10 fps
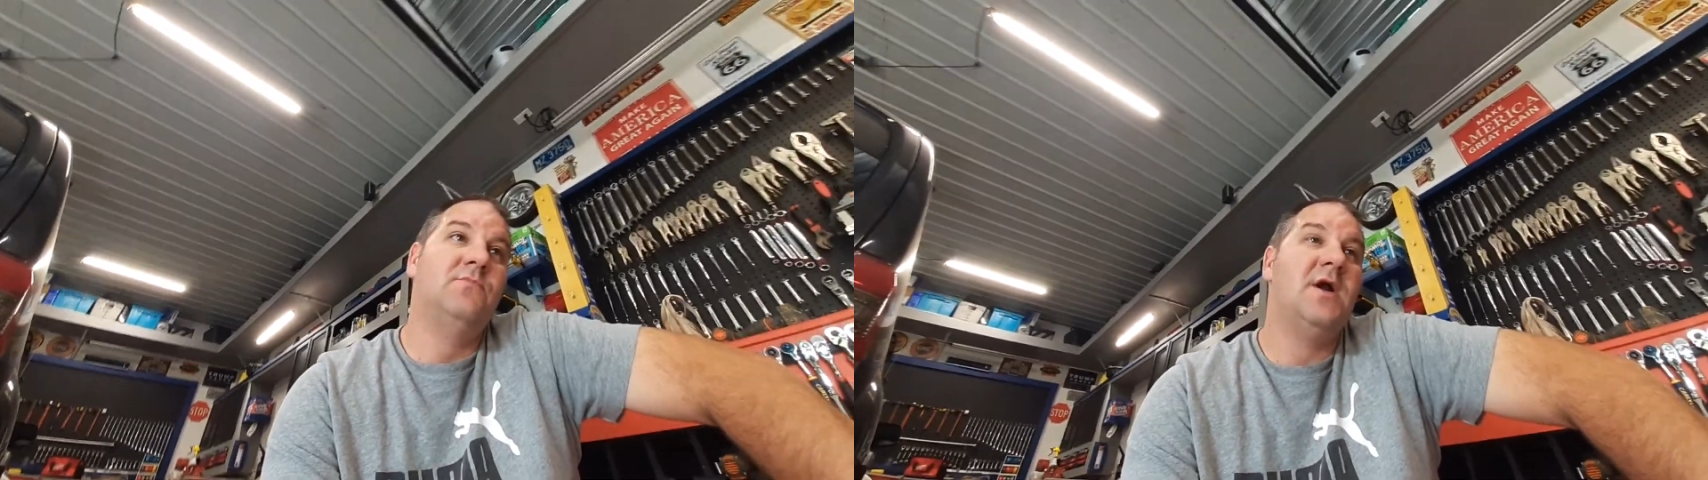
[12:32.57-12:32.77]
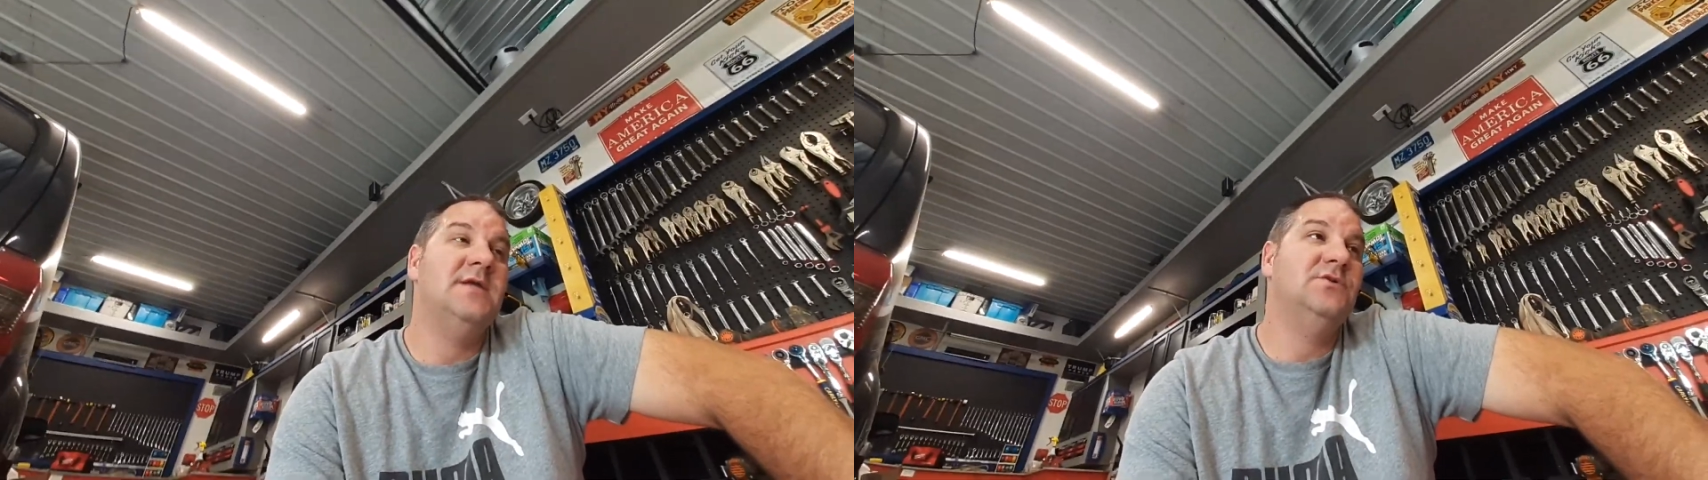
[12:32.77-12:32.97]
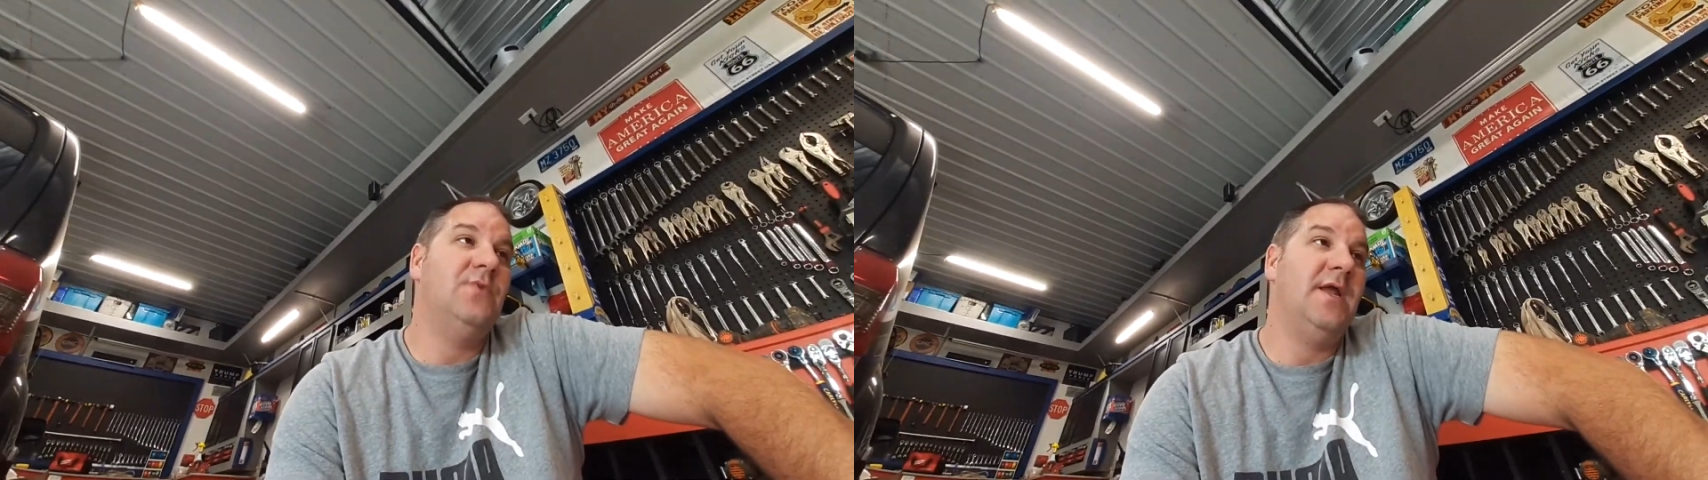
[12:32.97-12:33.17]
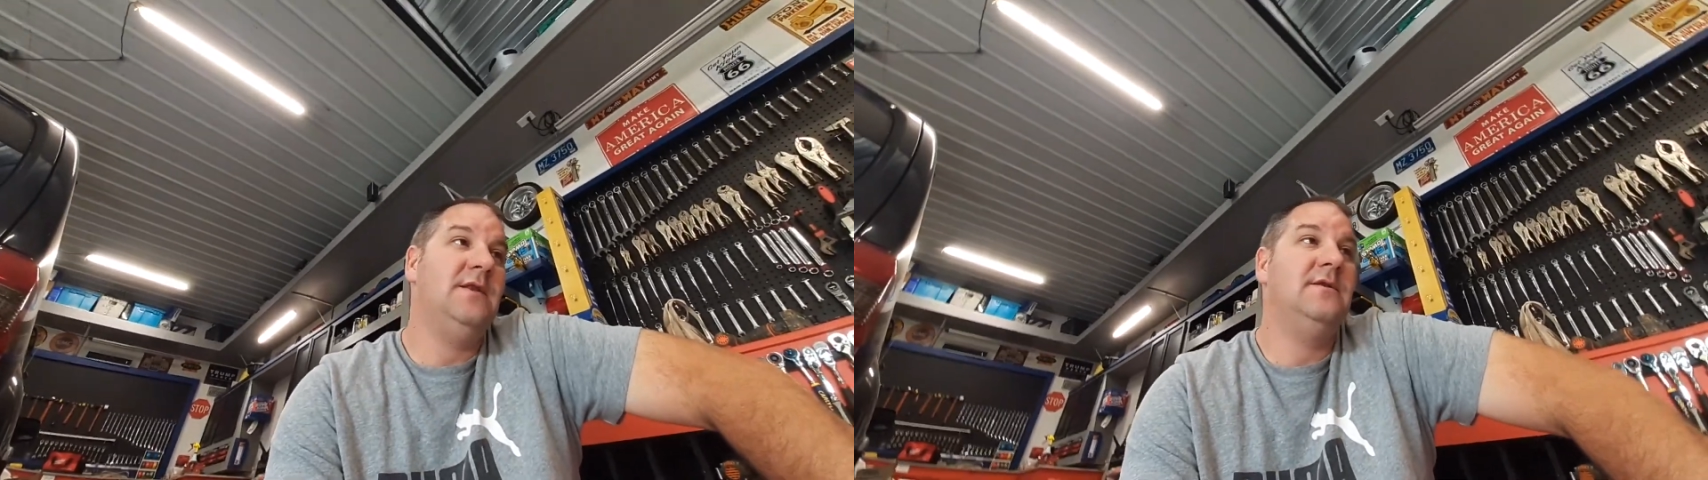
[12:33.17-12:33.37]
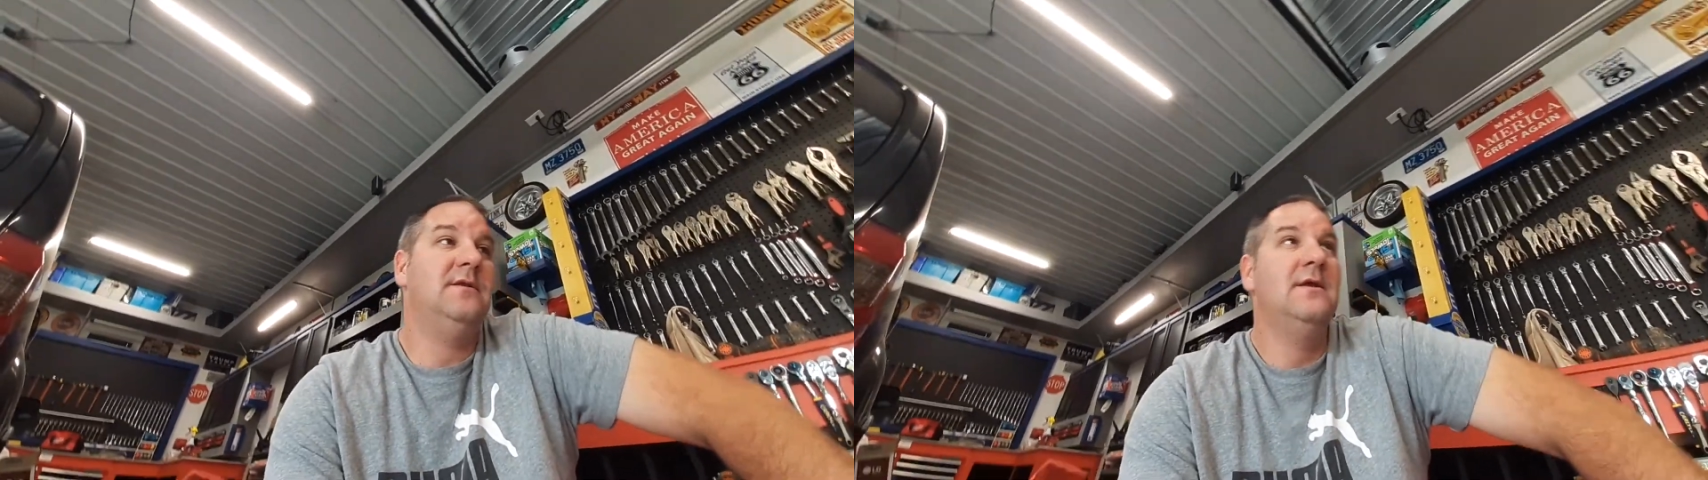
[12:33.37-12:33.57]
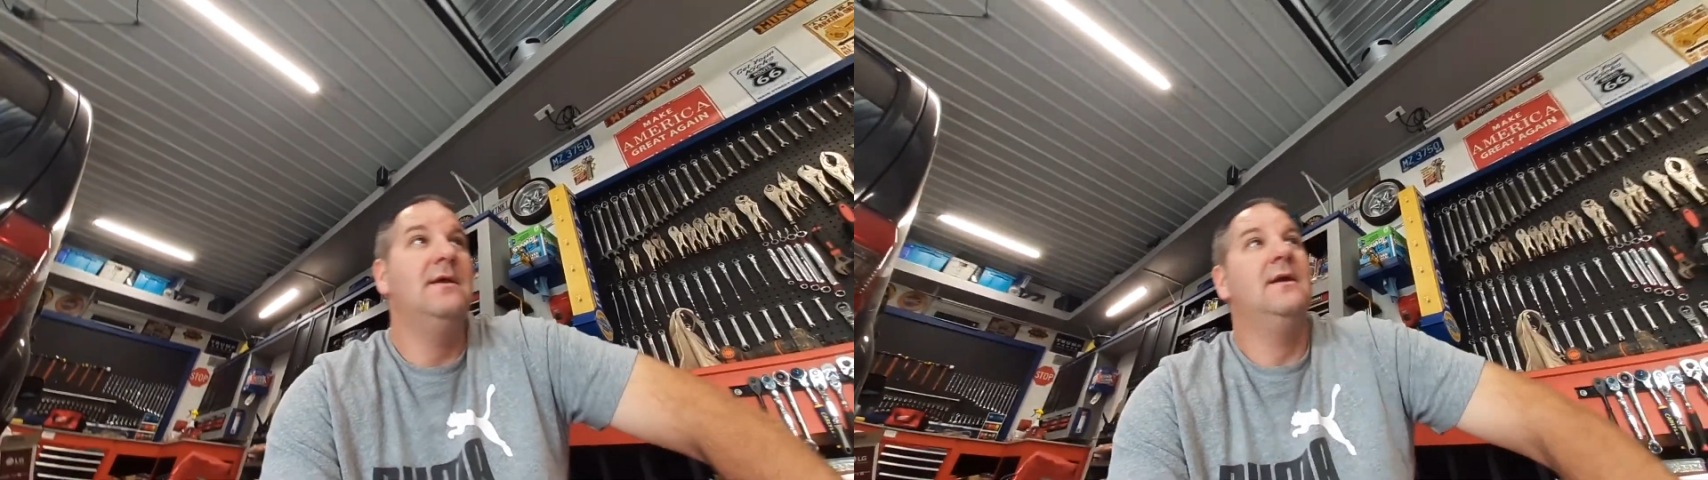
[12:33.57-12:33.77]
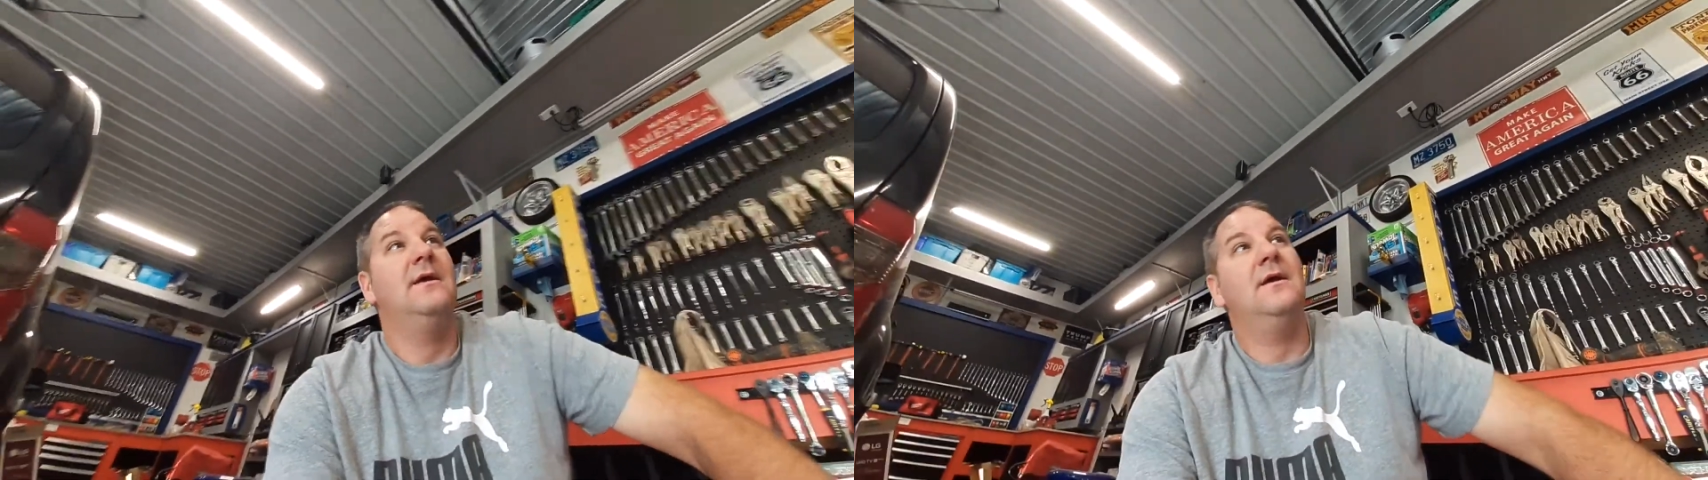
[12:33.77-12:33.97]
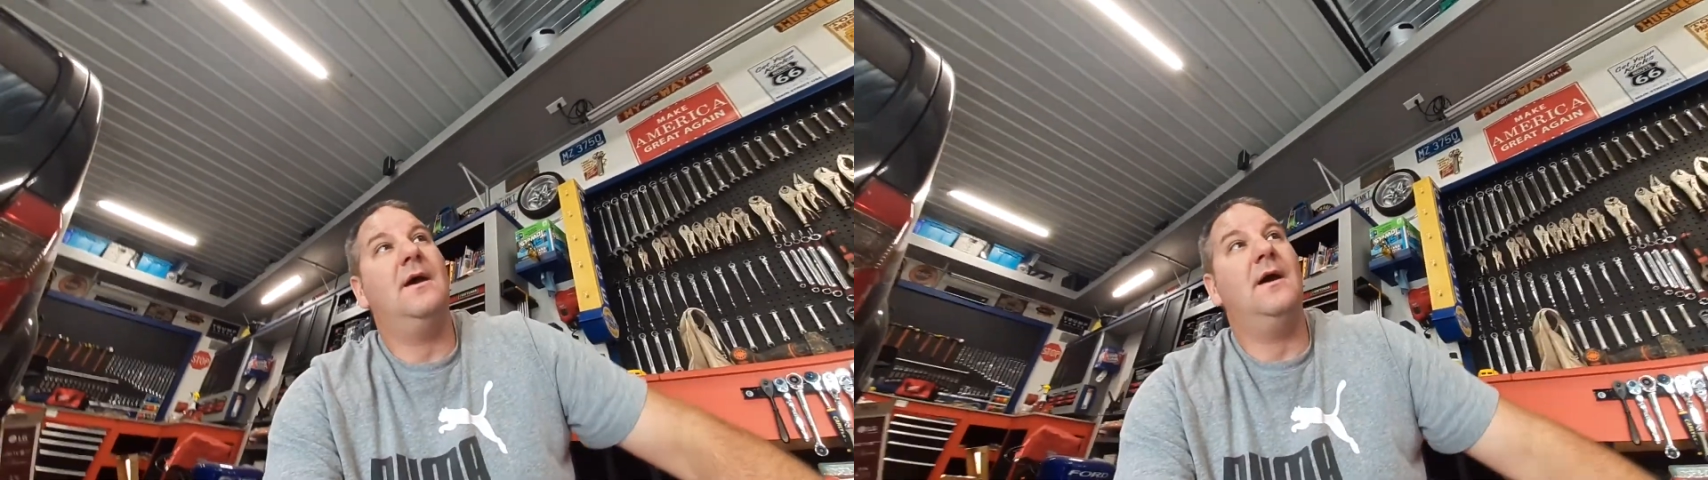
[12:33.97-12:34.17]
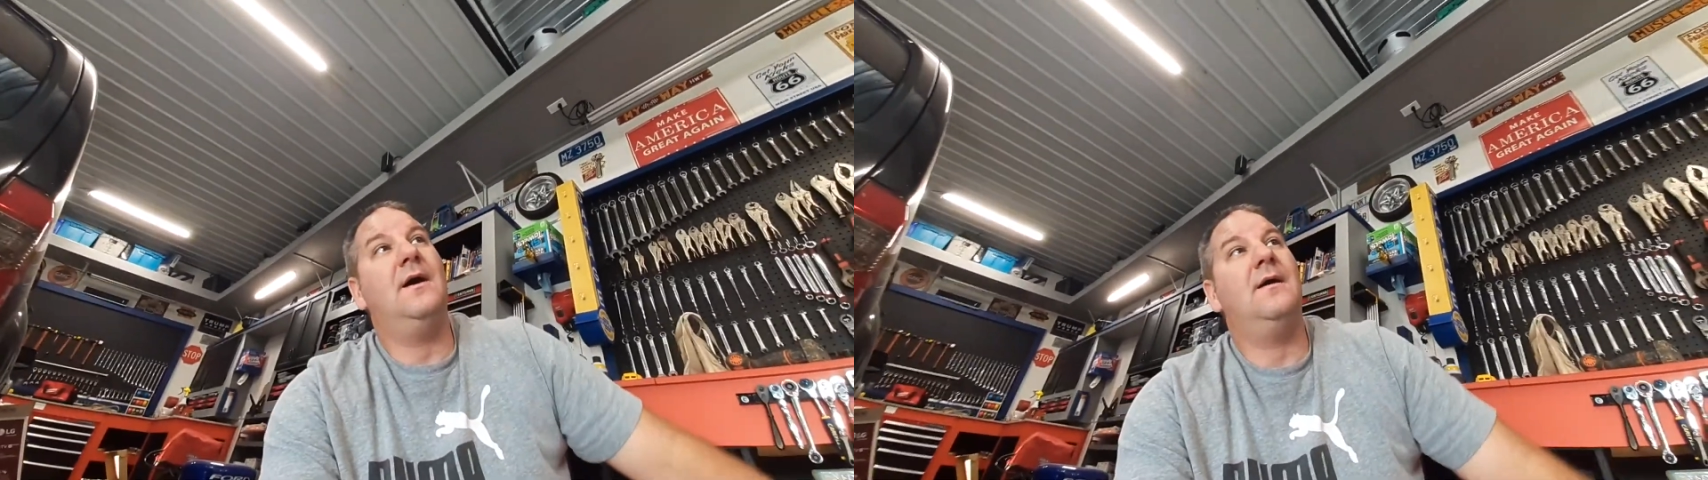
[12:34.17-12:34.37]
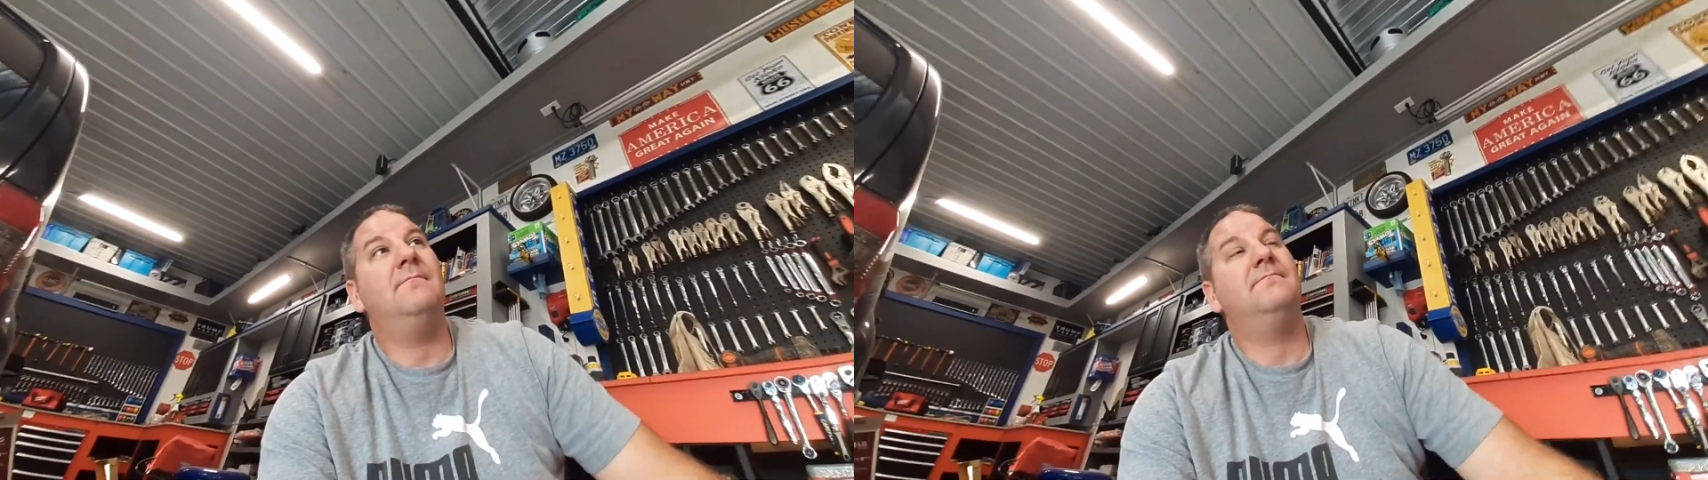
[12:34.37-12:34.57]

graduating. I